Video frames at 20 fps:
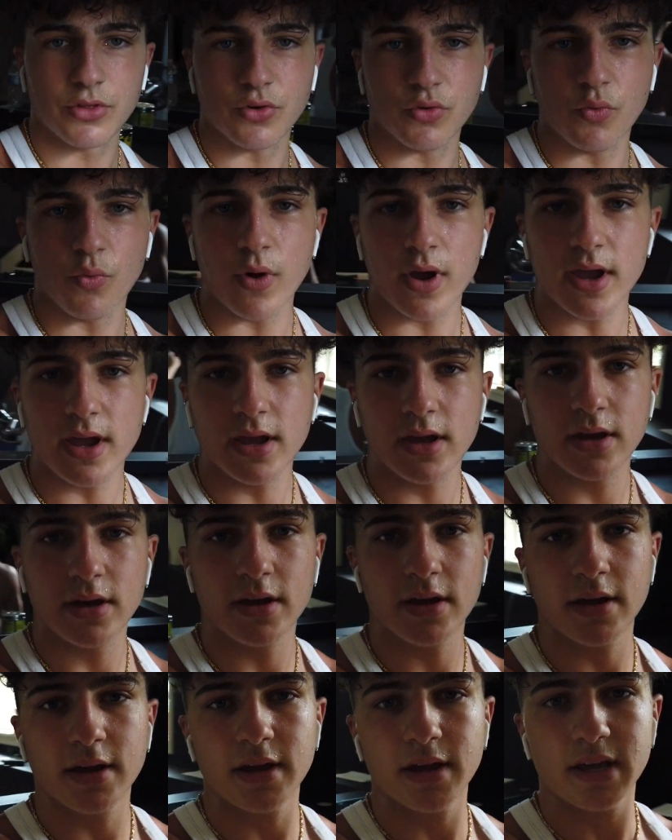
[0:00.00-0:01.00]
the weight
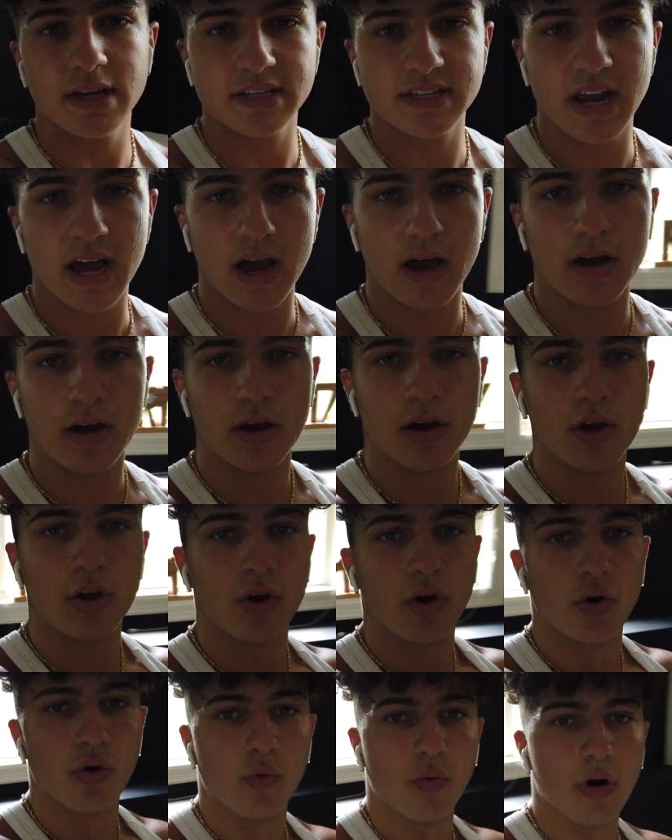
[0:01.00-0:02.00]
is not
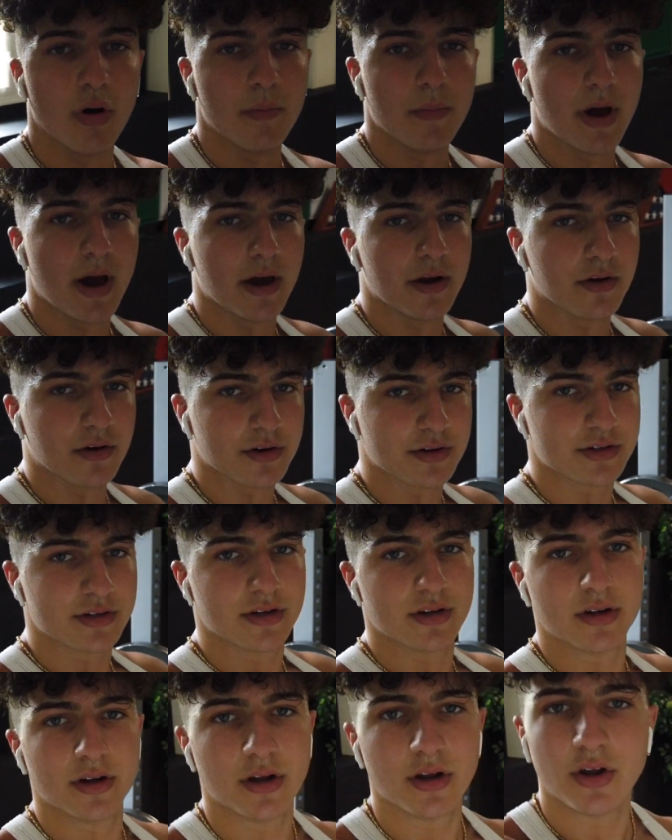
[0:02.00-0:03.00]
what matters.
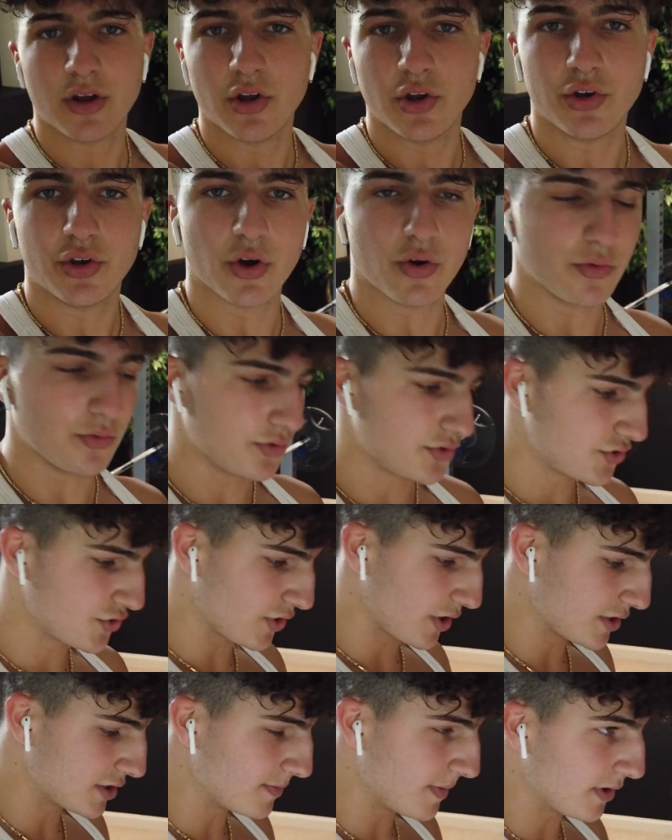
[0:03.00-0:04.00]
Don't
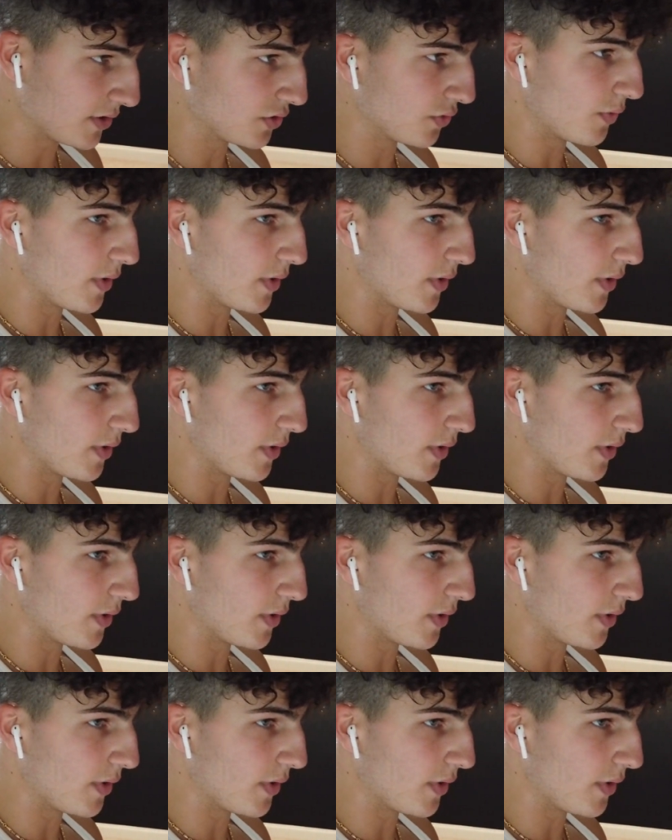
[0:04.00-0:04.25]
stress about the